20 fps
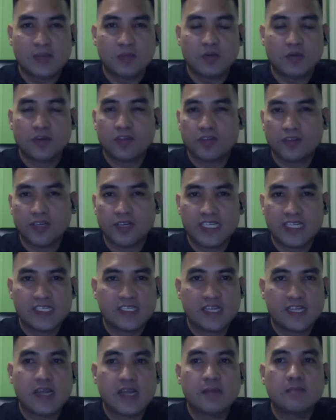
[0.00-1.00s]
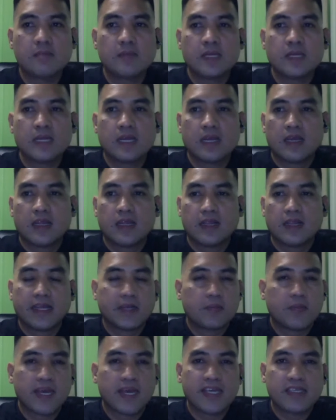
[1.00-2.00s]
your third exam, like
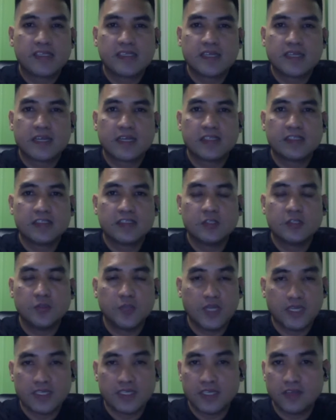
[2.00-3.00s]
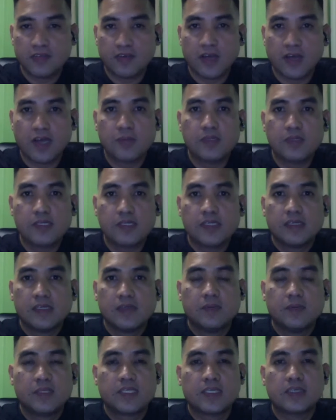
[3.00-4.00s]
Mike said, do not give up,
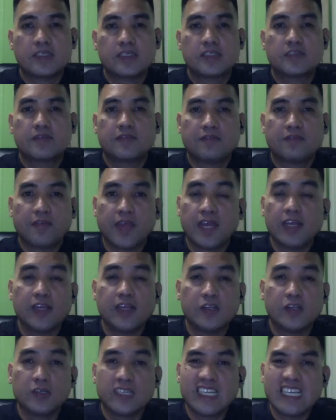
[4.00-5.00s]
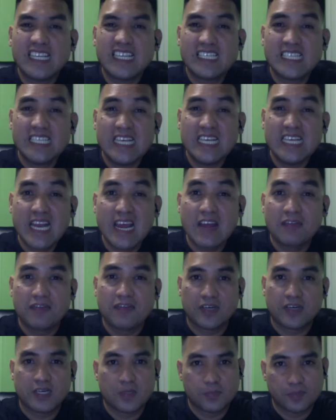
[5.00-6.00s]
because failure is
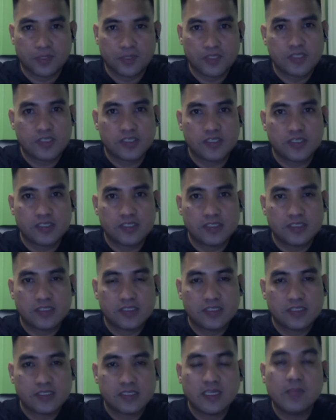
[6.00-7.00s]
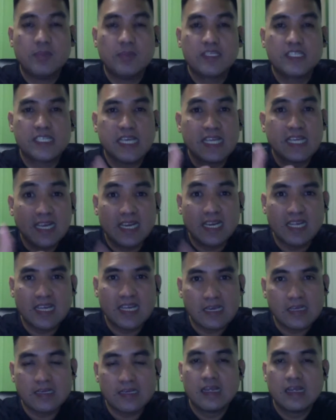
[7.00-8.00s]
never a person. Let me say that
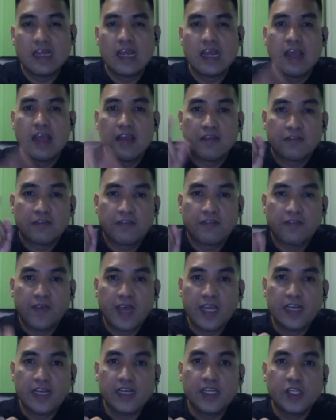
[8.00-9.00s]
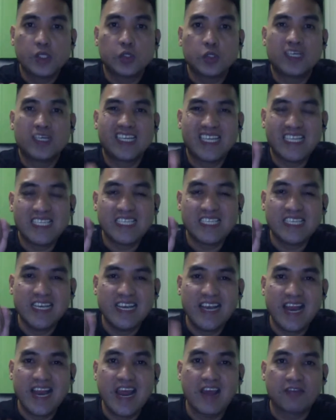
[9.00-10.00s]
again. Failure is
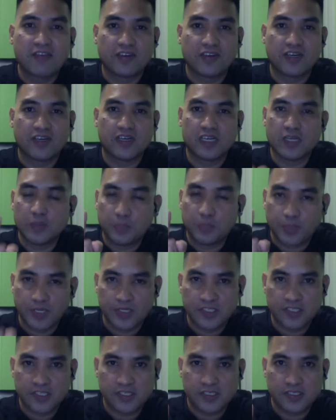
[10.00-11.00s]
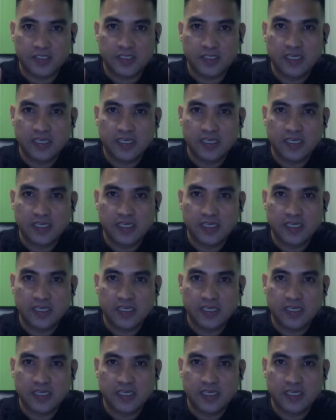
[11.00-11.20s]
never a person.